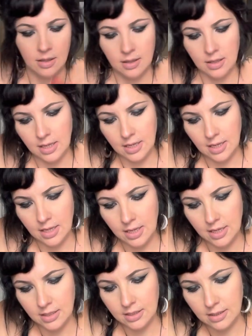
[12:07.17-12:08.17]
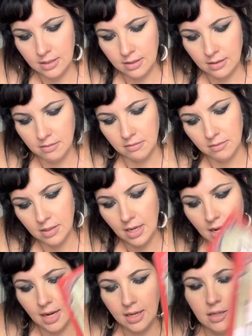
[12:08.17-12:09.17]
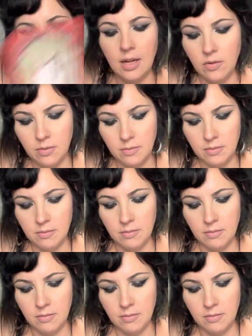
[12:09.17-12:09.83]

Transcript: the 8. I don't,